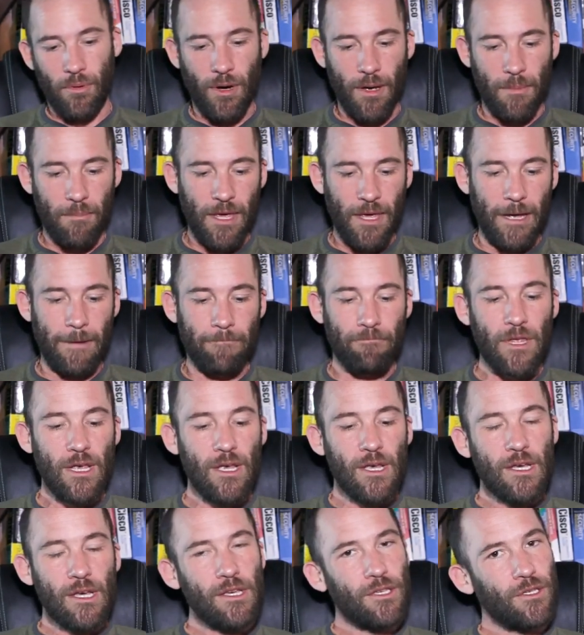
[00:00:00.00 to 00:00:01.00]
point B.
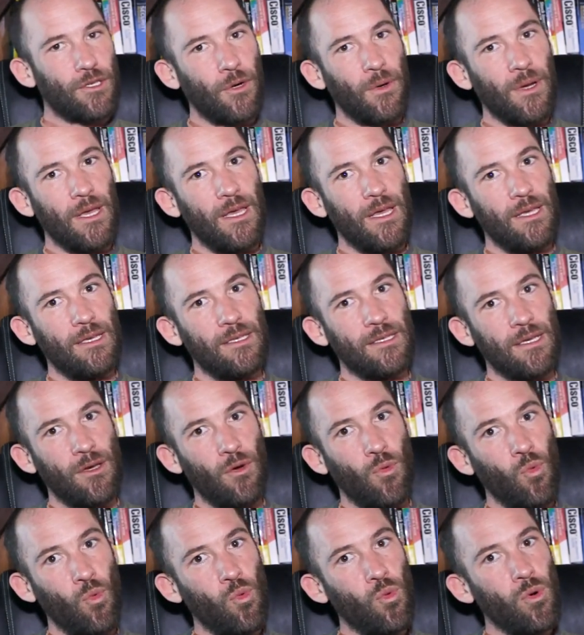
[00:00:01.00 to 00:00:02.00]
So is
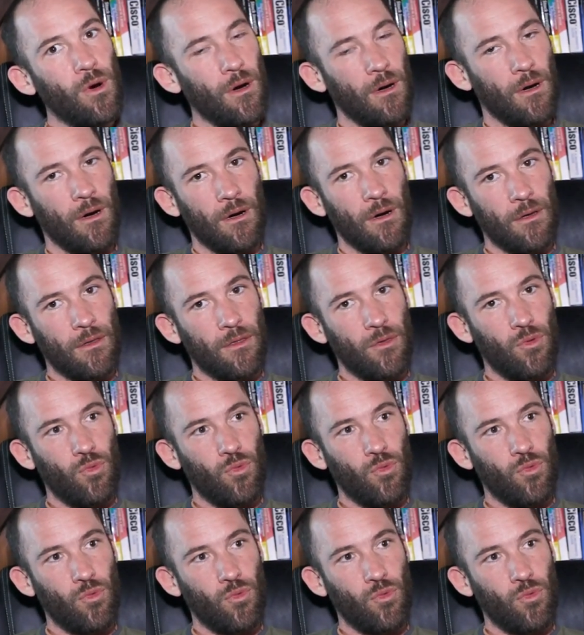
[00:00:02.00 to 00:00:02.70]
it worth